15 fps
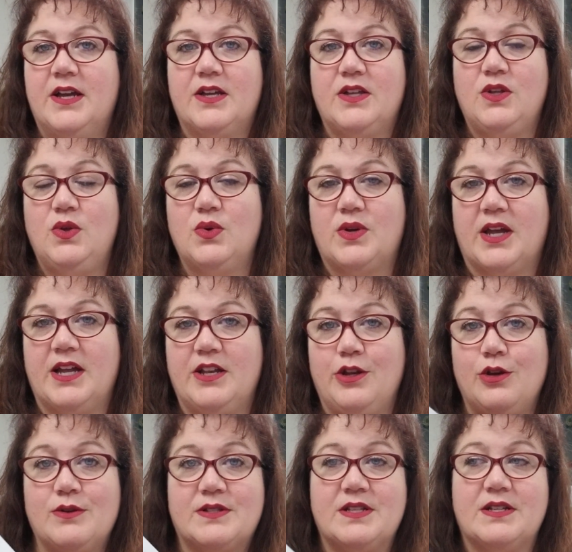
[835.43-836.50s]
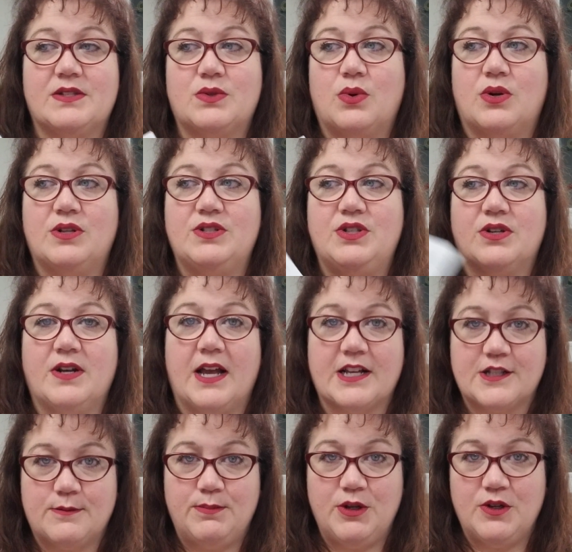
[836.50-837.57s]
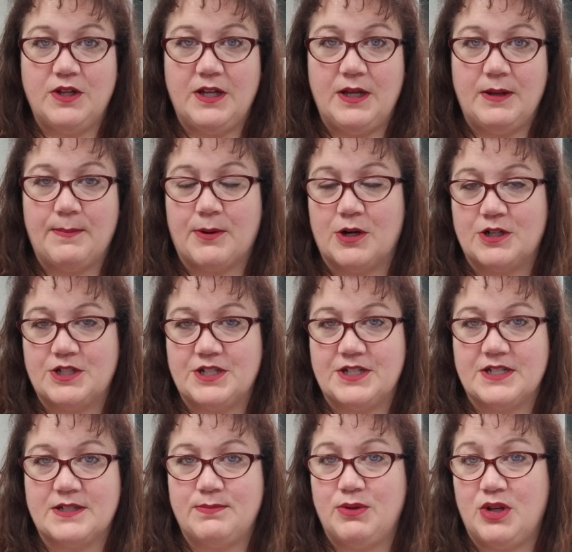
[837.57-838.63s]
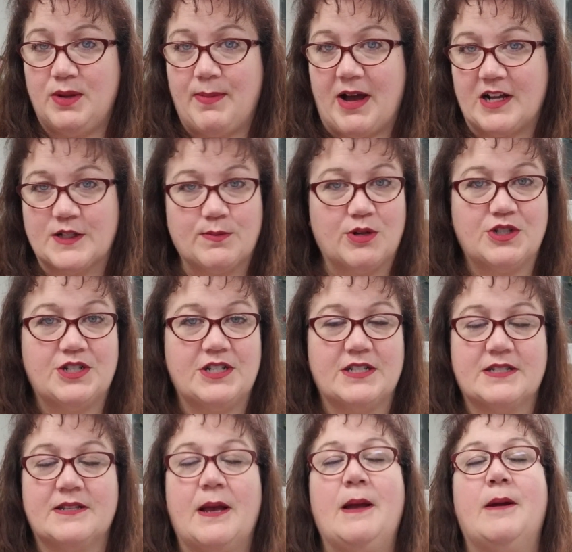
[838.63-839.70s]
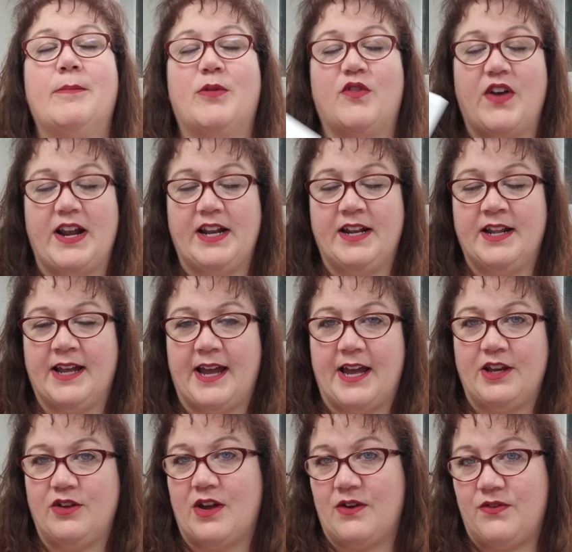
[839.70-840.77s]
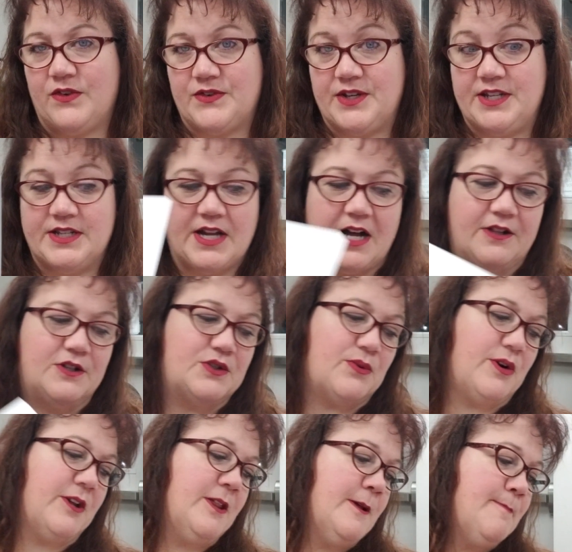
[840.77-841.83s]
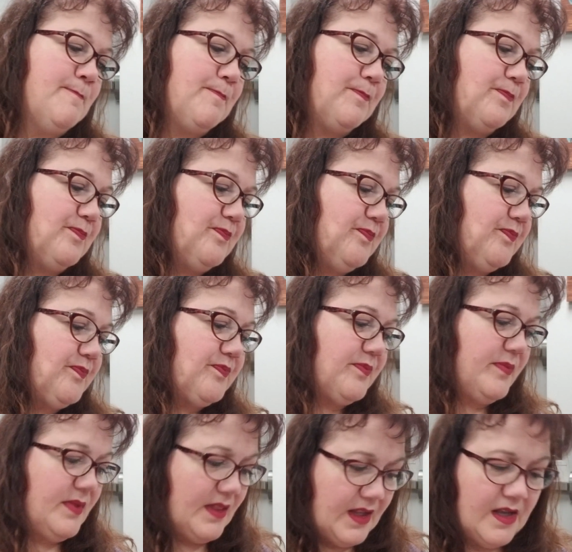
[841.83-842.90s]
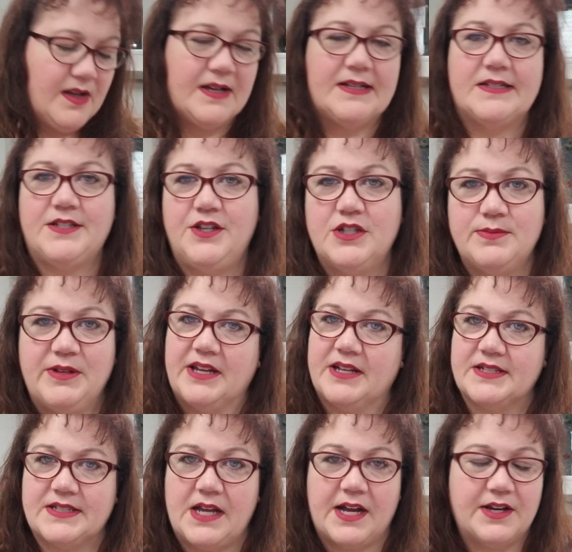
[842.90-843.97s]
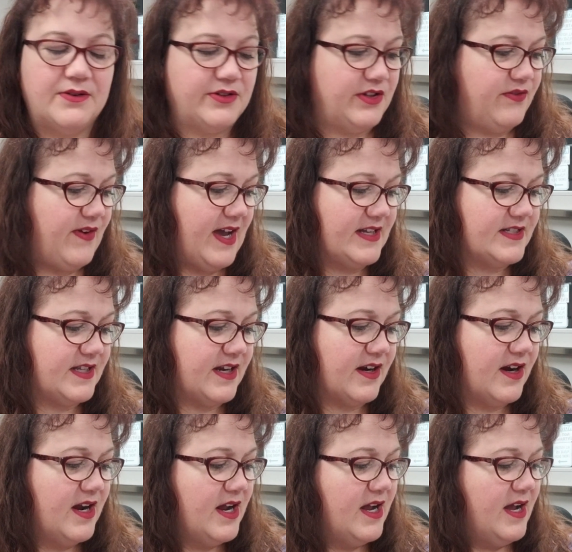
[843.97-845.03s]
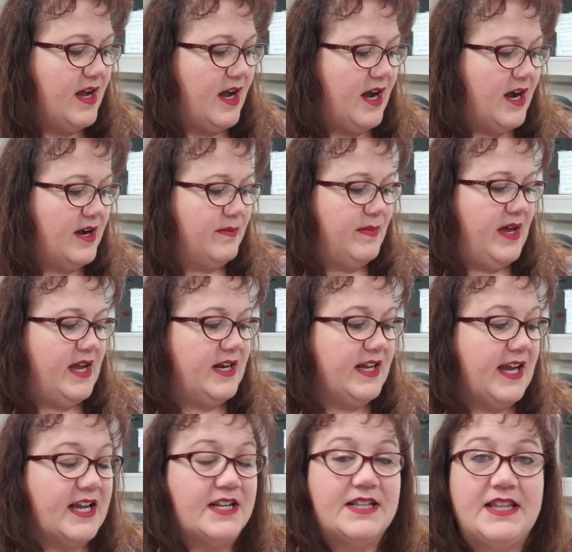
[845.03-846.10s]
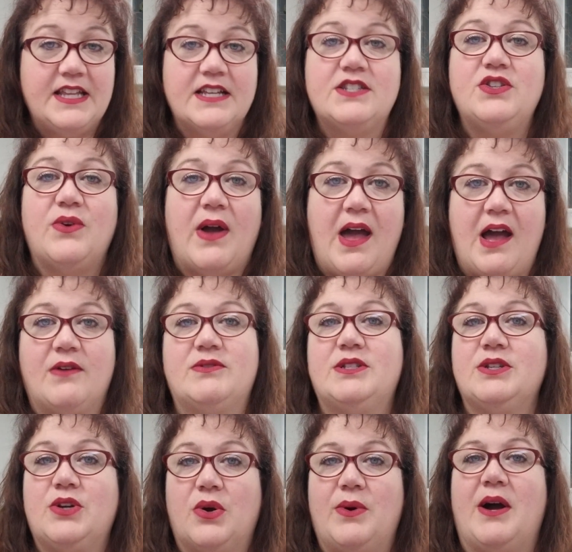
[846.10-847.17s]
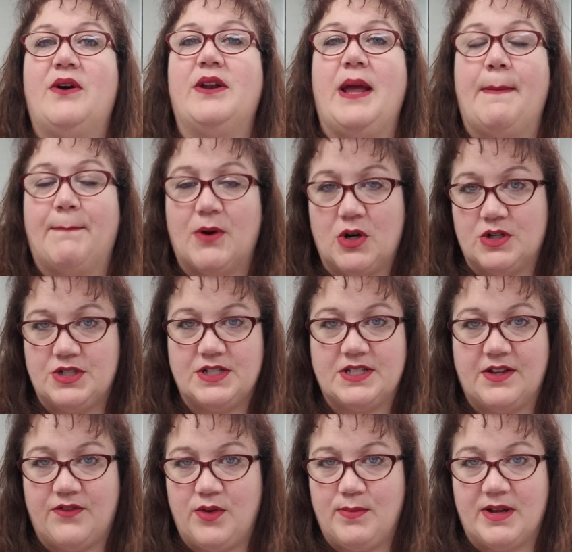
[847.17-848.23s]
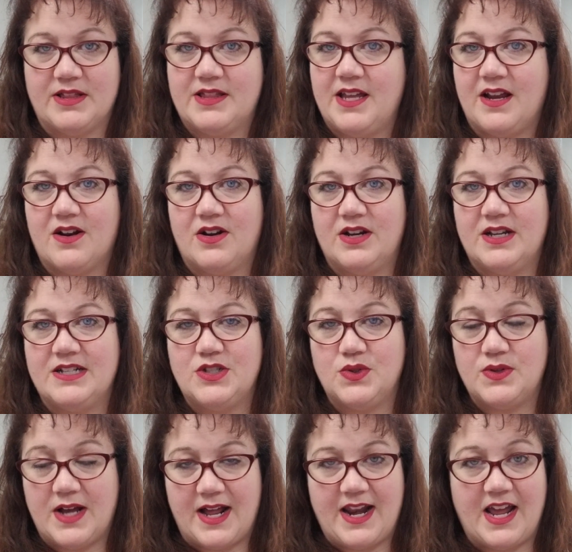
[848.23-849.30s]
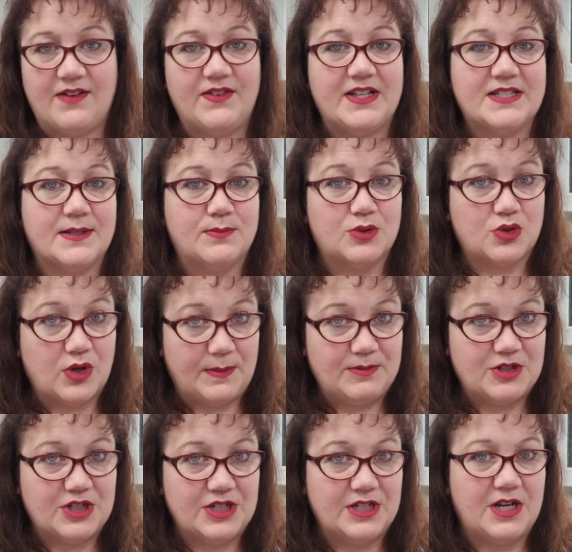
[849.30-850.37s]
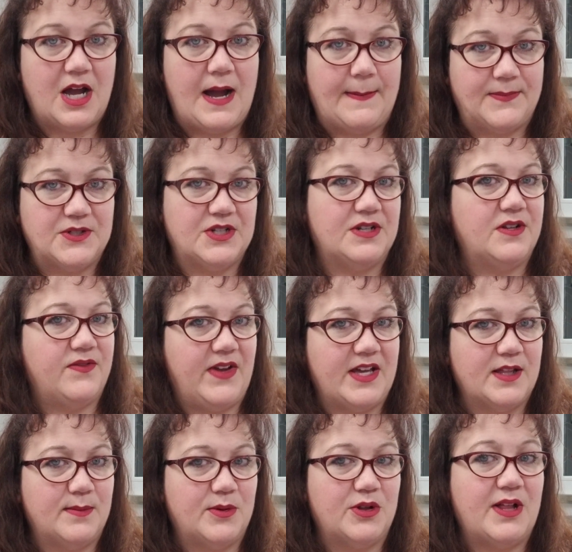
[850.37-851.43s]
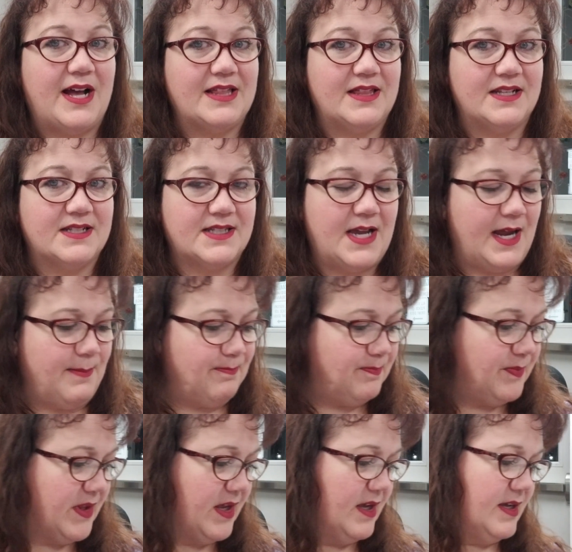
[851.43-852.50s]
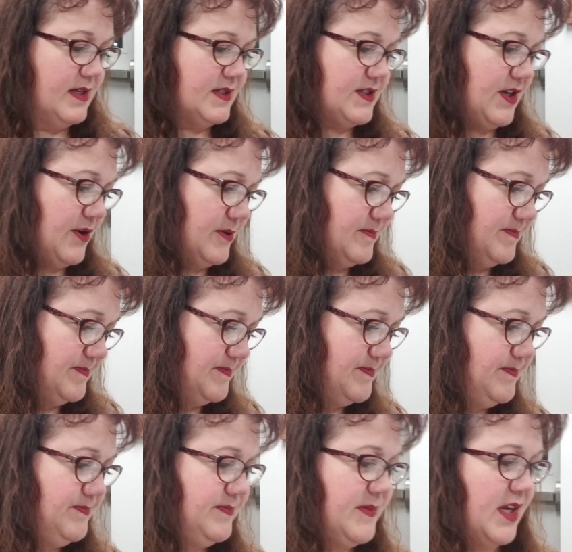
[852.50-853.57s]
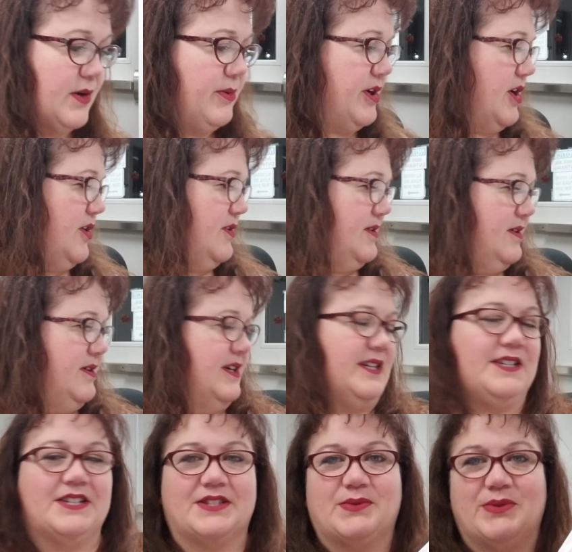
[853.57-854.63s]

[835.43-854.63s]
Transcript: you can use this towards your next beauty purchase, beauty box purchase, providing again you have fifteen dollars worth. Excuse I was talking really fast there. Um, and again, these you have to go out and purchase every month. They are, do not have a subscription option available at this time. So here we go. I just